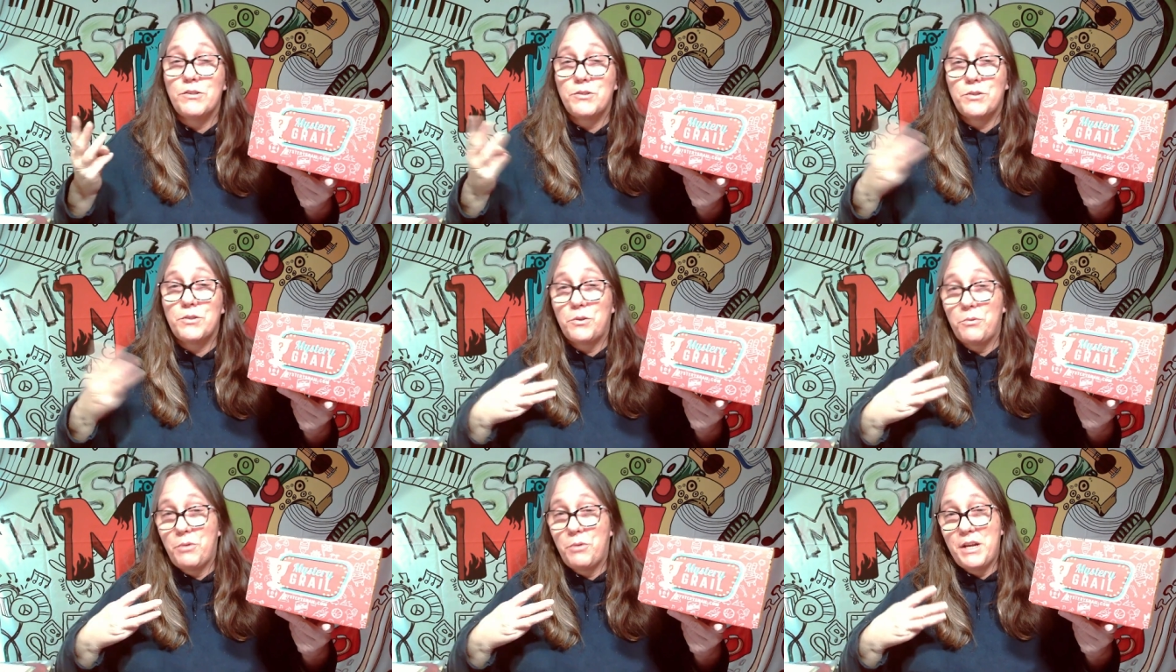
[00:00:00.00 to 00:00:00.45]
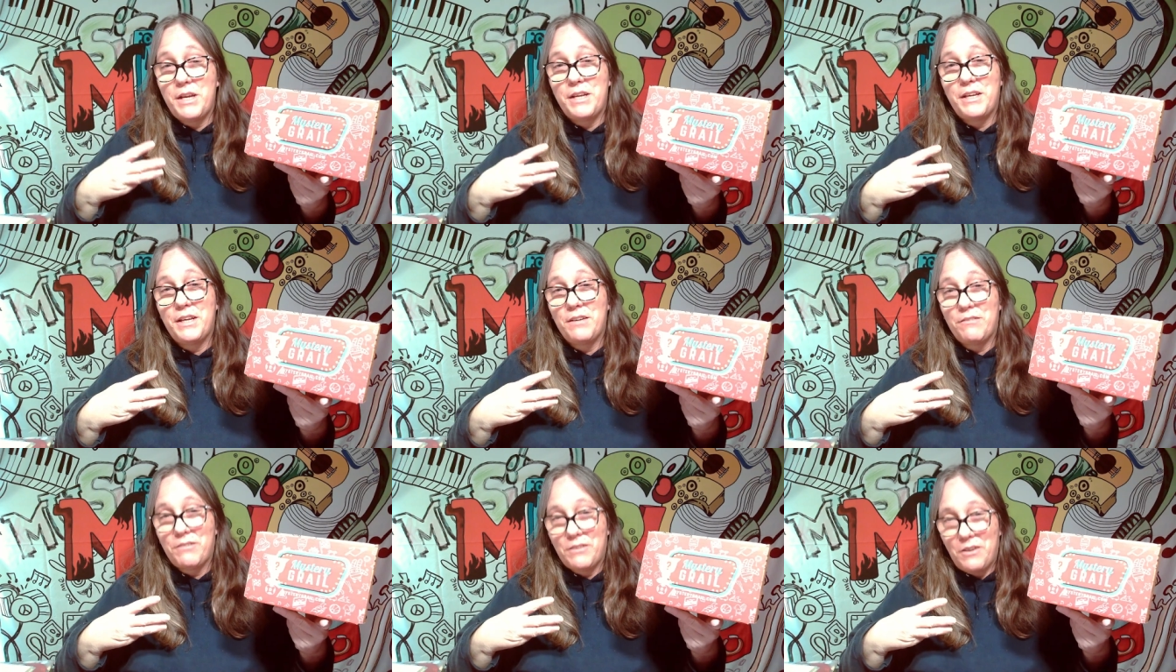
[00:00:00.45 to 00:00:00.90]
three
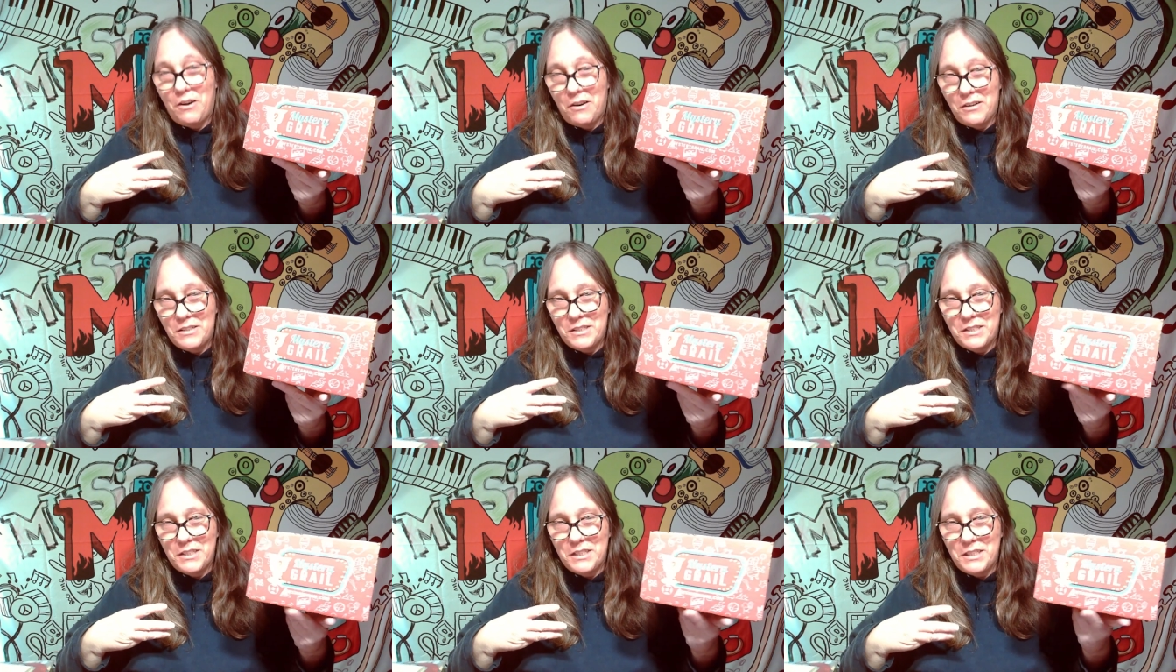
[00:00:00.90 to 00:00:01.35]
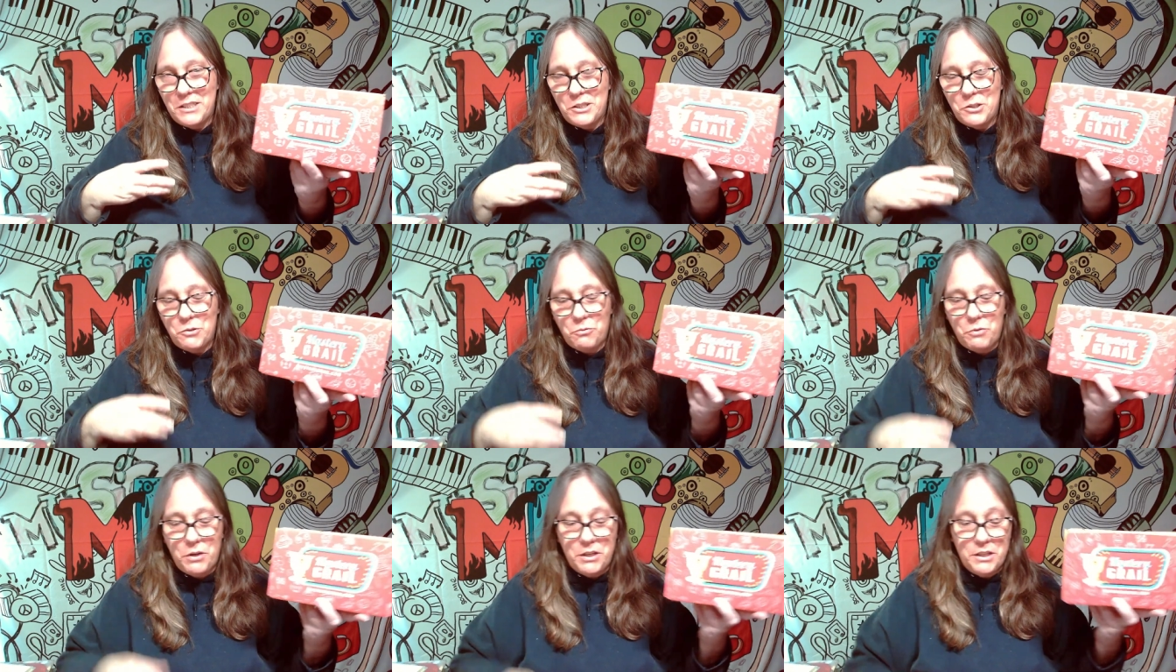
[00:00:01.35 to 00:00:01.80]
gift cards in
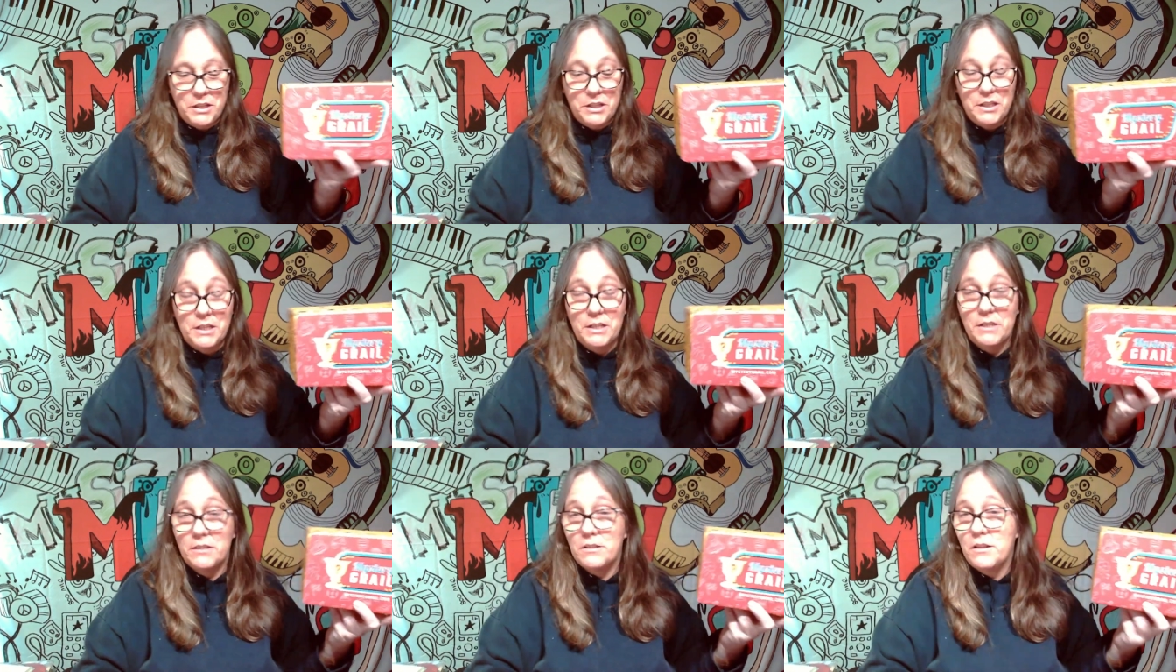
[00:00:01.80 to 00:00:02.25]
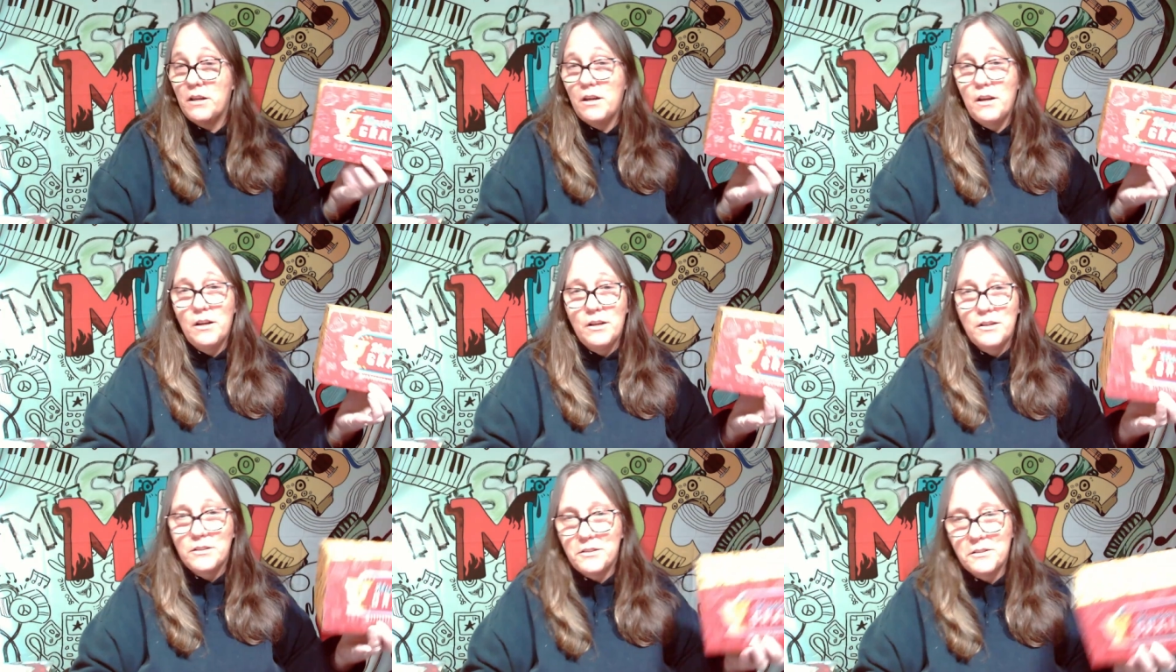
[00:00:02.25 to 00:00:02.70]
each one of these.
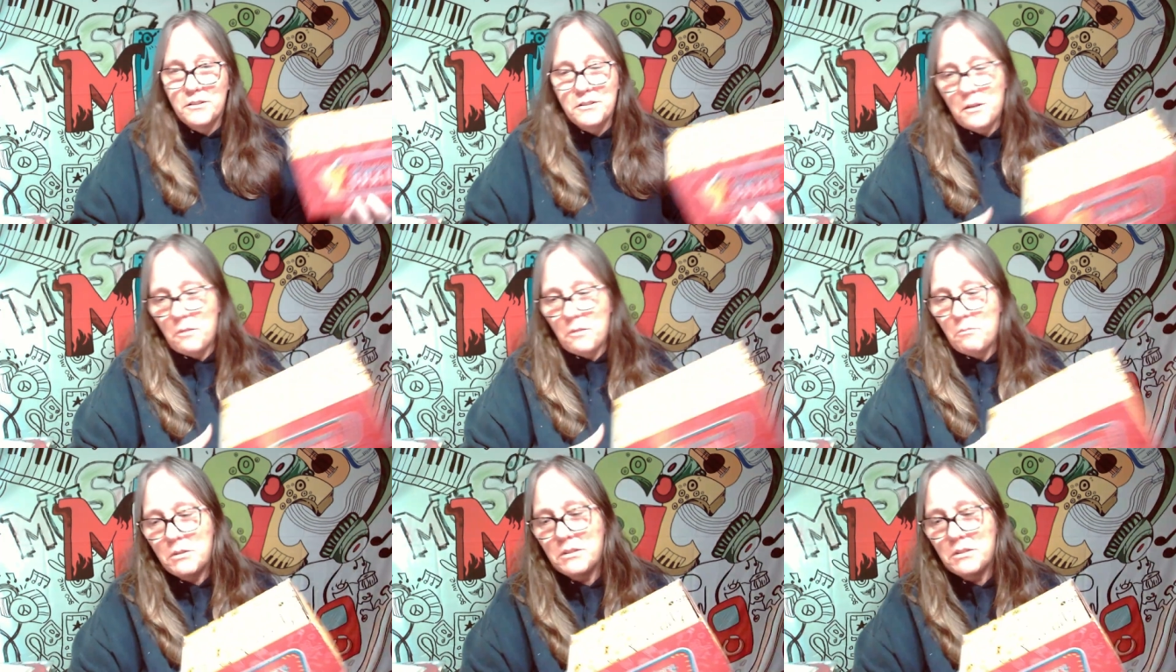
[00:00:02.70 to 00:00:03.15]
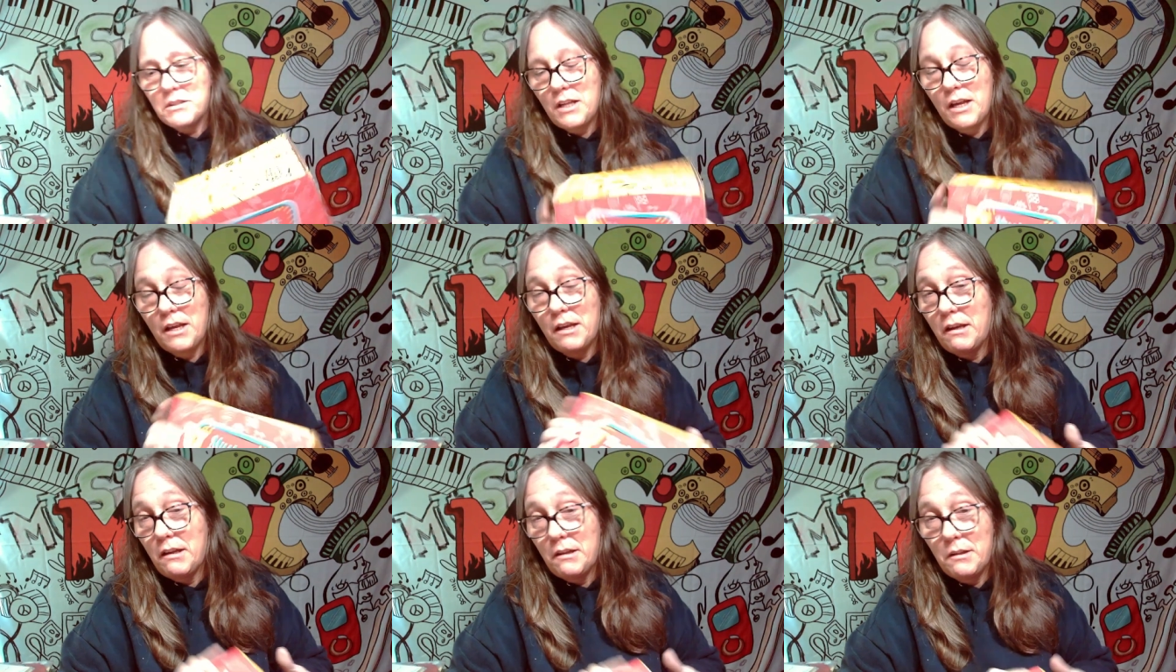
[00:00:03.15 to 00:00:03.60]
So it's almost
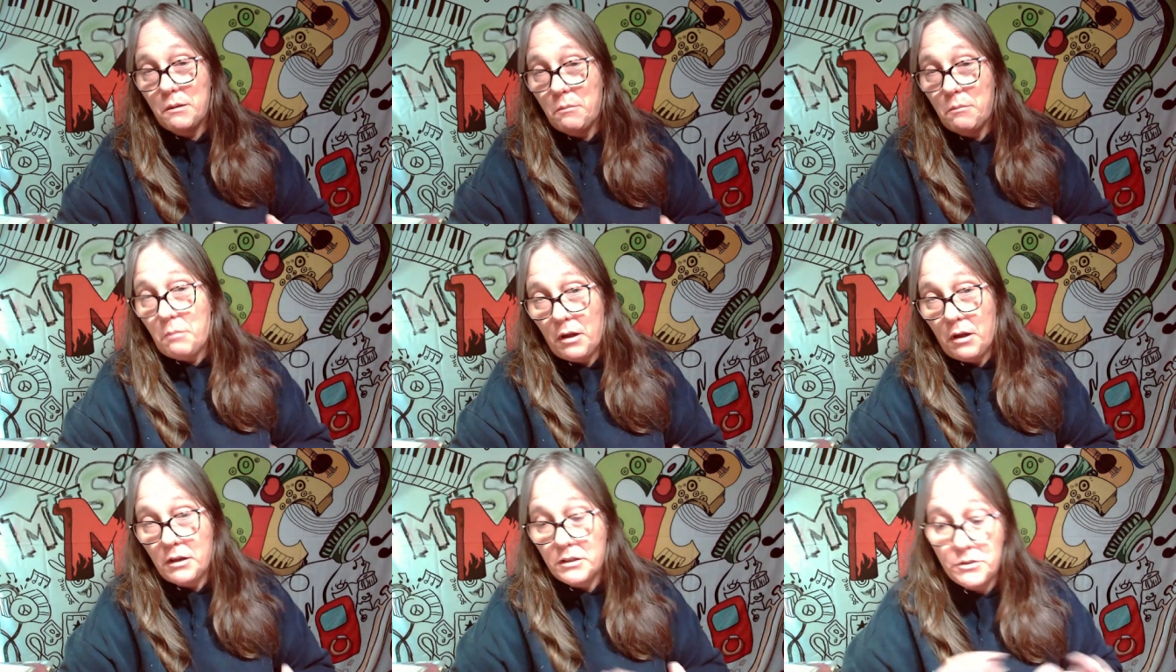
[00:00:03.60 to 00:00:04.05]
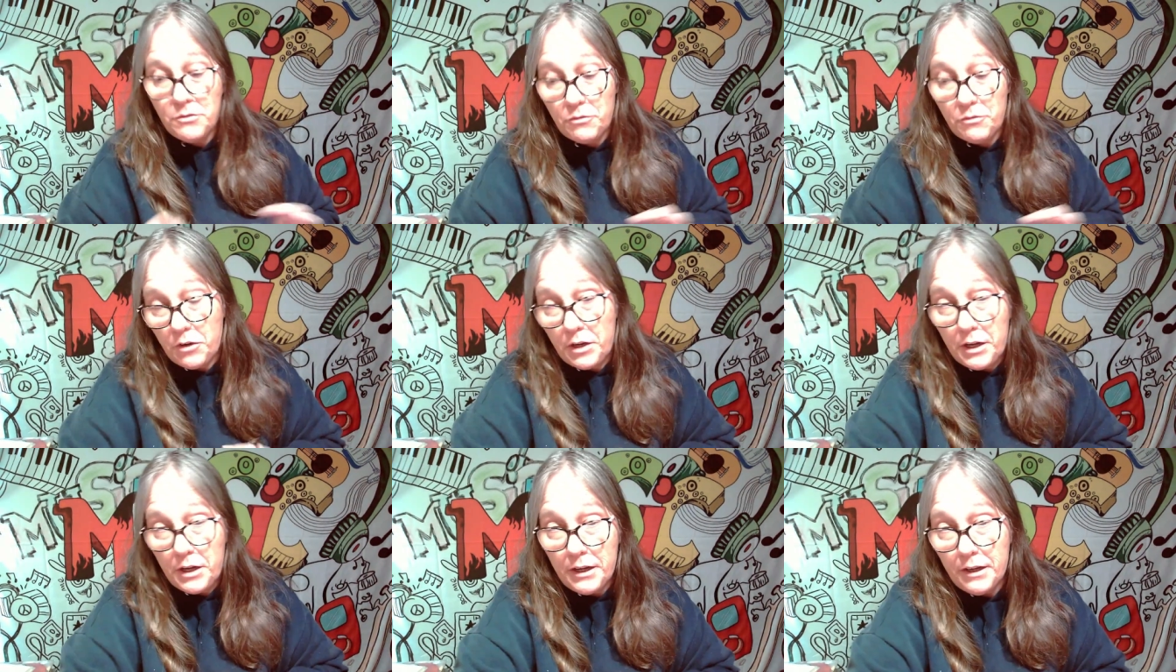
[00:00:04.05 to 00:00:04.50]
like getting the box
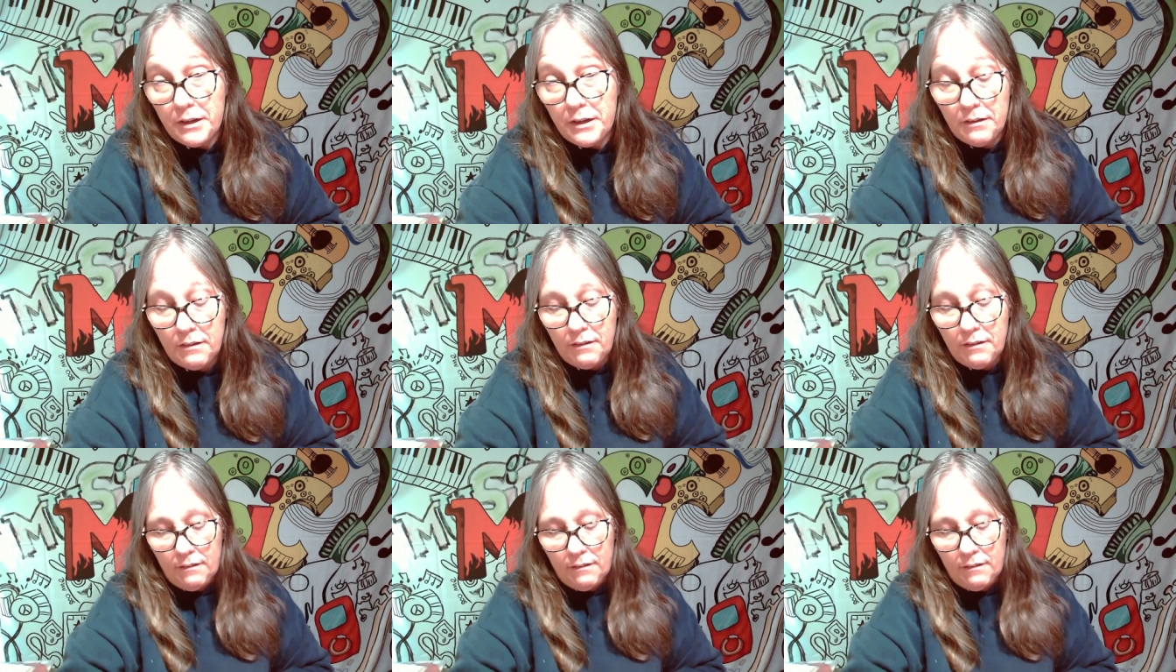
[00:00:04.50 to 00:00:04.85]
free.